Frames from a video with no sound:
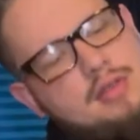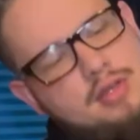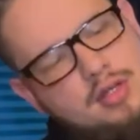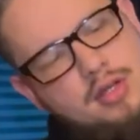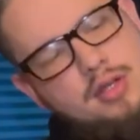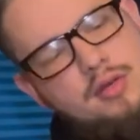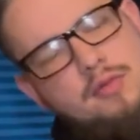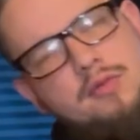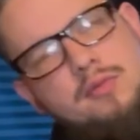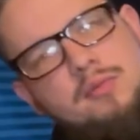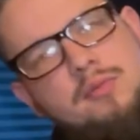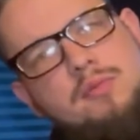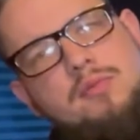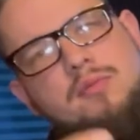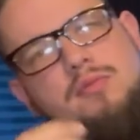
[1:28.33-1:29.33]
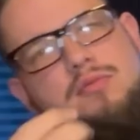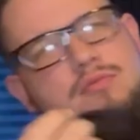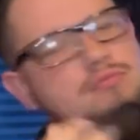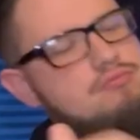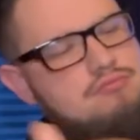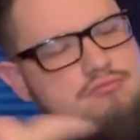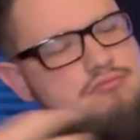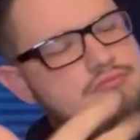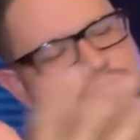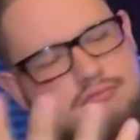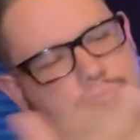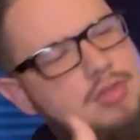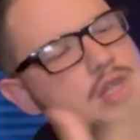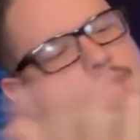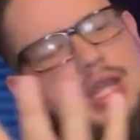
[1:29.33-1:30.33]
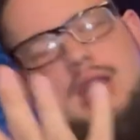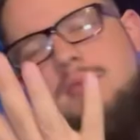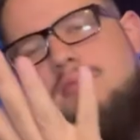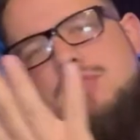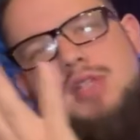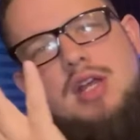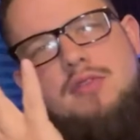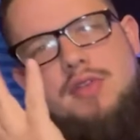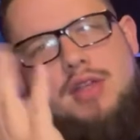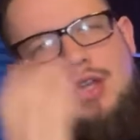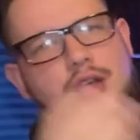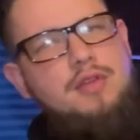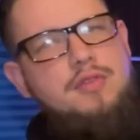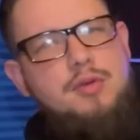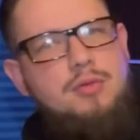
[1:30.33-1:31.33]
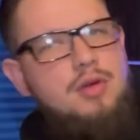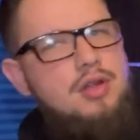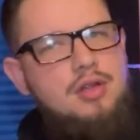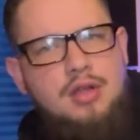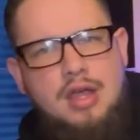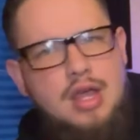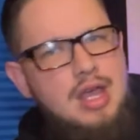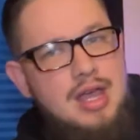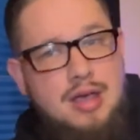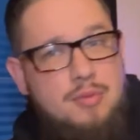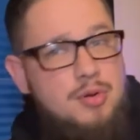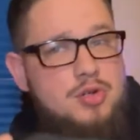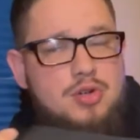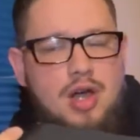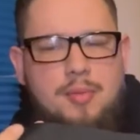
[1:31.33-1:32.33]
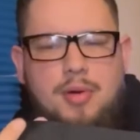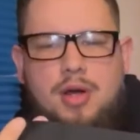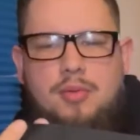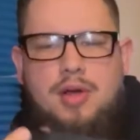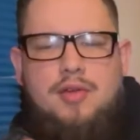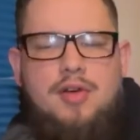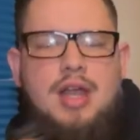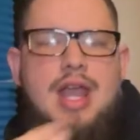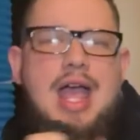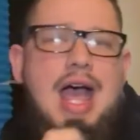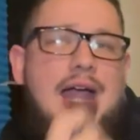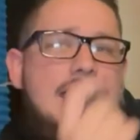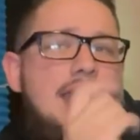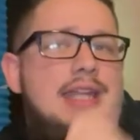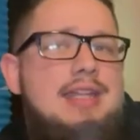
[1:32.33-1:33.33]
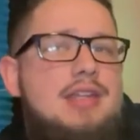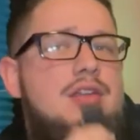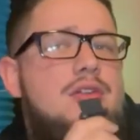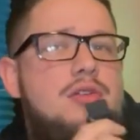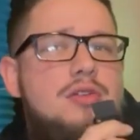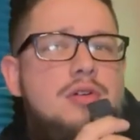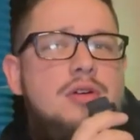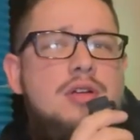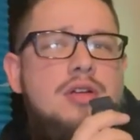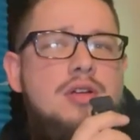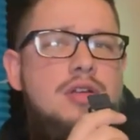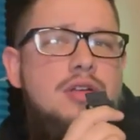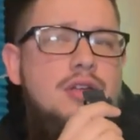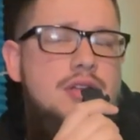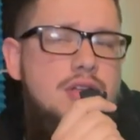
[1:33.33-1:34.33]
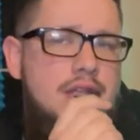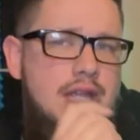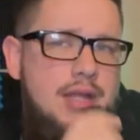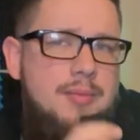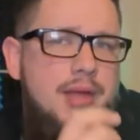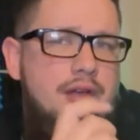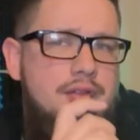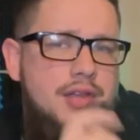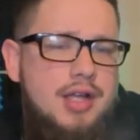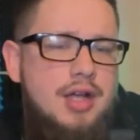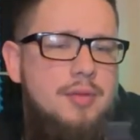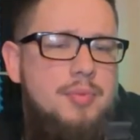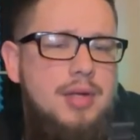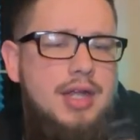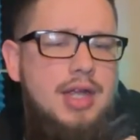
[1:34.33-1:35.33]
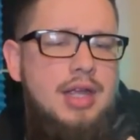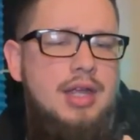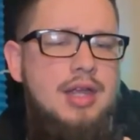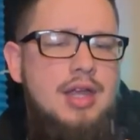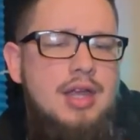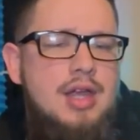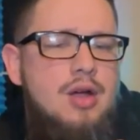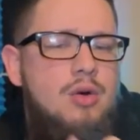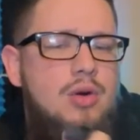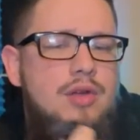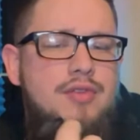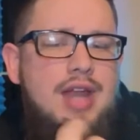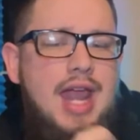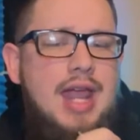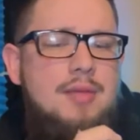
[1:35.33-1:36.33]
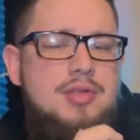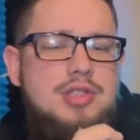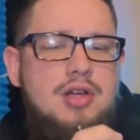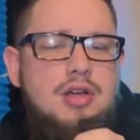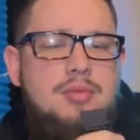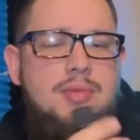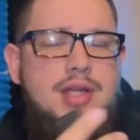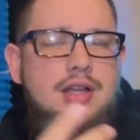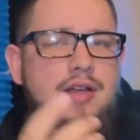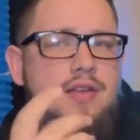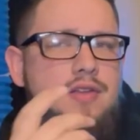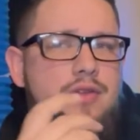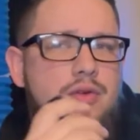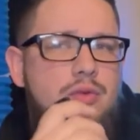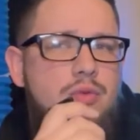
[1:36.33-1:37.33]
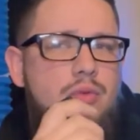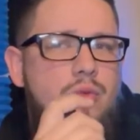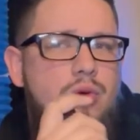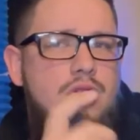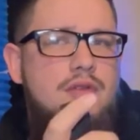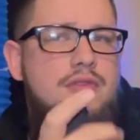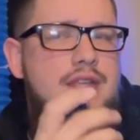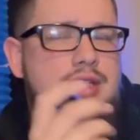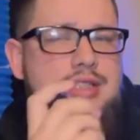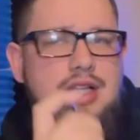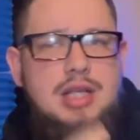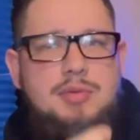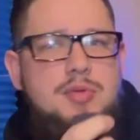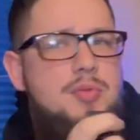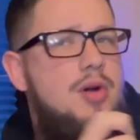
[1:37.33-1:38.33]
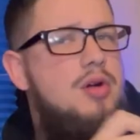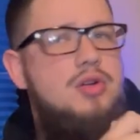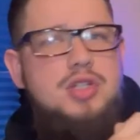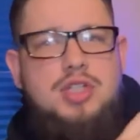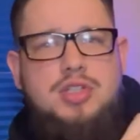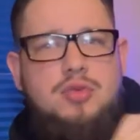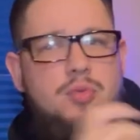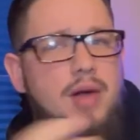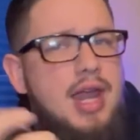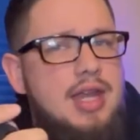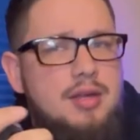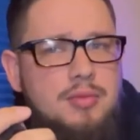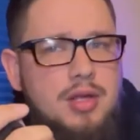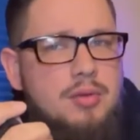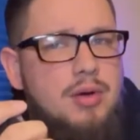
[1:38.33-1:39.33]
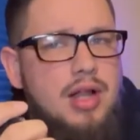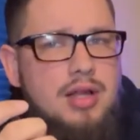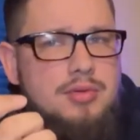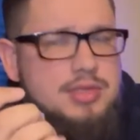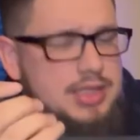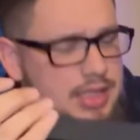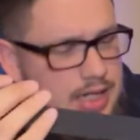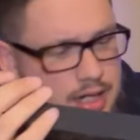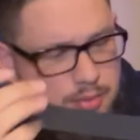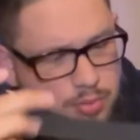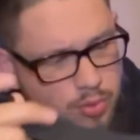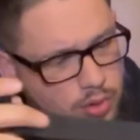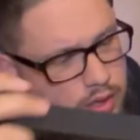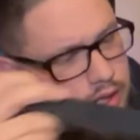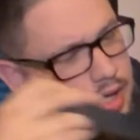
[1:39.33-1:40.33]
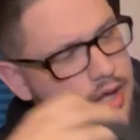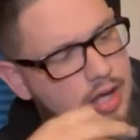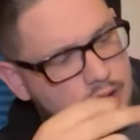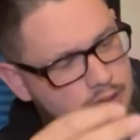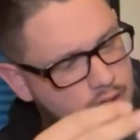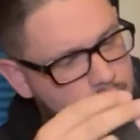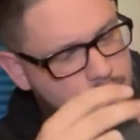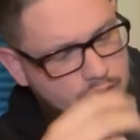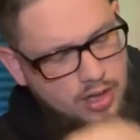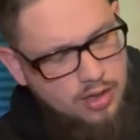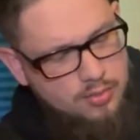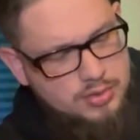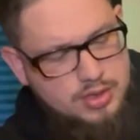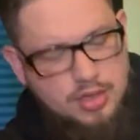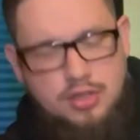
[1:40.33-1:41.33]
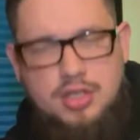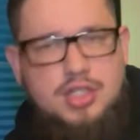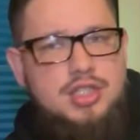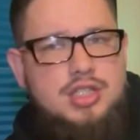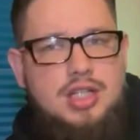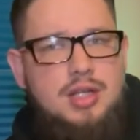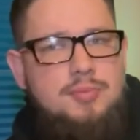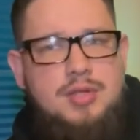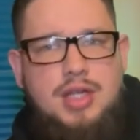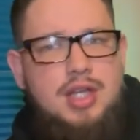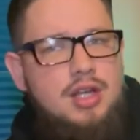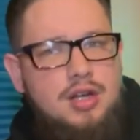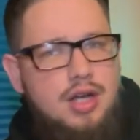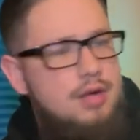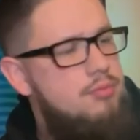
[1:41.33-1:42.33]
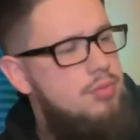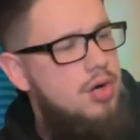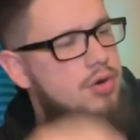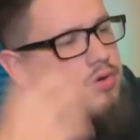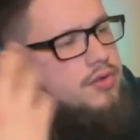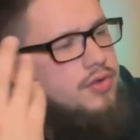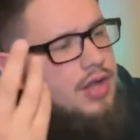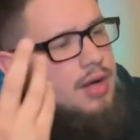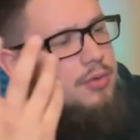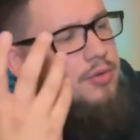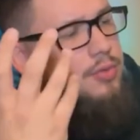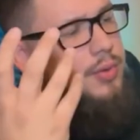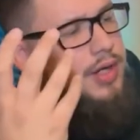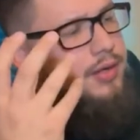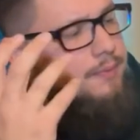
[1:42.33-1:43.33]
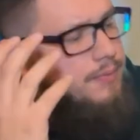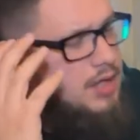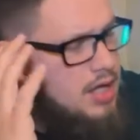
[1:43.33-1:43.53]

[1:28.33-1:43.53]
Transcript: to keep stuff in there if you want to put a tripod or whatever. I need to email the company or even Amazon because one of these clips broke just randomly while I was in the airport. Nothing on it was literally just clipped in here and broke, so that was weird.